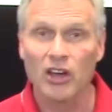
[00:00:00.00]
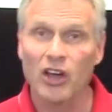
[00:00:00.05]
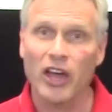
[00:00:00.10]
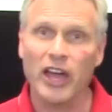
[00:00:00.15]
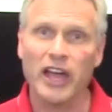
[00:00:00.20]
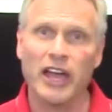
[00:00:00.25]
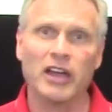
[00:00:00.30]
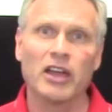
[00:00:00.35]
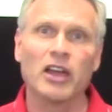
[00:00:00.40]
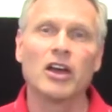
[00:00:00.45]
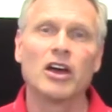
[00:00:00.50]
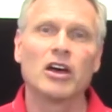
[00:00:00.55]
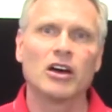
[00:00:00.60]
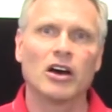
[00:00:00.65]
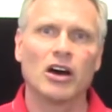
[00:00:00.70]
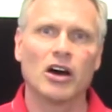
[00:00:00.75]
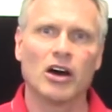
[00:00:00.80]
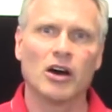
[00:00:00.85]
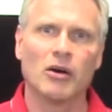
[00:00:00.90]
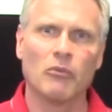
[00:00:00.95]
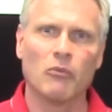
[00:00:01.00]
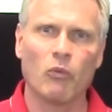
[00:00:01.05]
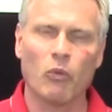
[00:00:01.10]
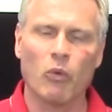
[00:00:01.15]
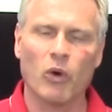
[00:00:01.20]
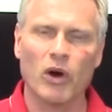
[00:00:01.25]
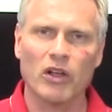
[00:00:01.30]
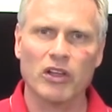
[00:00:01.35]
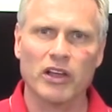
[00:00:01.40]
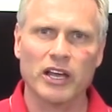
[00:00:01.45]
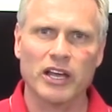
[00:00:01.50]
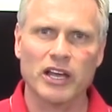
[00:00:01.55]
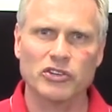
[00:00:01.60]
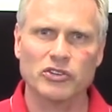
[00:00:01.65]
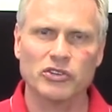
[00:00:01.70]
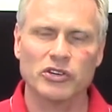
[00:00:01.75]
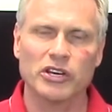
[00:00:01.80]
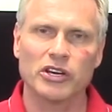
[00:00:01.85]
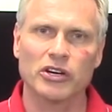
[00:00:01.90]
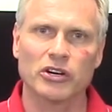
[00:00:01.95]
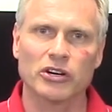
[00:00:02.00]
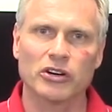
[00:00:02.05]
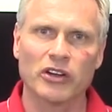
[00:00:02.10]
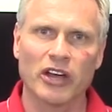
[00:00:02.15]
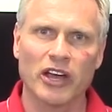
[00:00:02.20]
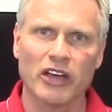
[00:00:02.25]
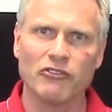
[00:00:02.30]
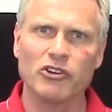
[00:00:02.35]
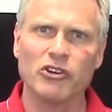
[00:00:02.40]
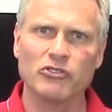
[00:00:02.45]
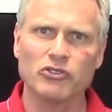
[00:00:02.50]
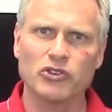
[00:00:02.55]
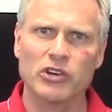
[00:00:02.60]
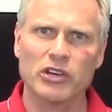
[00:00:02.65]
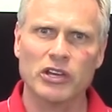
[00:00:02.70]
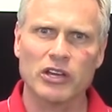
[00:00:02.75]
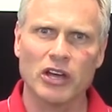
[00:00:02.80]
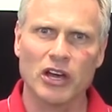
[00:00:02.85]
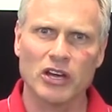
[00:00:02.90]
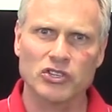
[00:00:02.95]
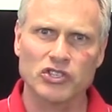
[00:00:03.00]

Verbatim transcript: Hey, uh, while I got you here, have you uh,